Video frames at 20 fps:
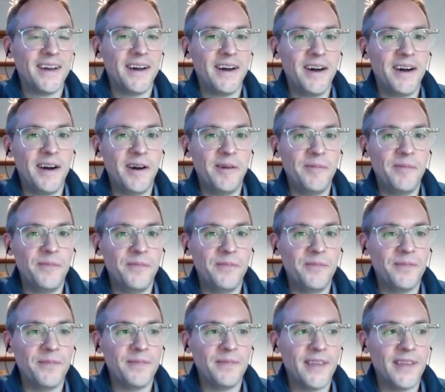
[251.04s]
um,
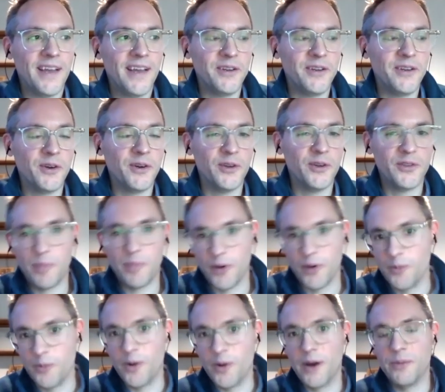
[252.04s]
and got to a
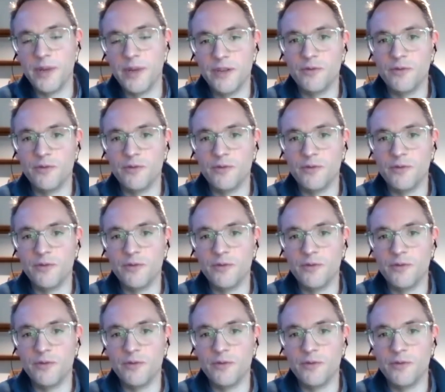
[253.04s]
point where we'd